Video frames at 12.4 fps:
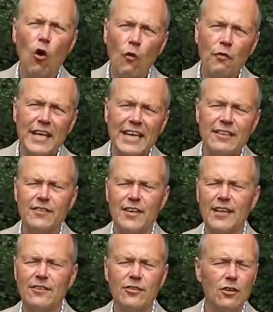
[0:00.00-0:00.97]
on the
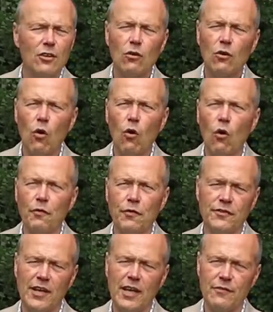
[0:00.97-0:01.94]
internet, or on
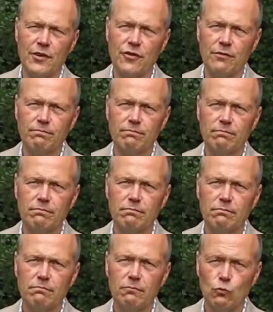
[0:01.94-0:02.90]
the television.
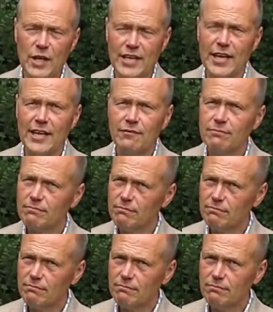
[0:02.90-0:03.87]
Reading
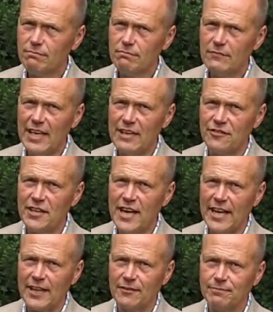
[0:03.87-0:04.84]
is
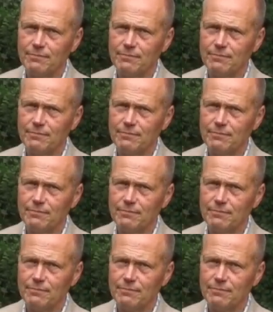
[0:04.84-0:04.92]
king.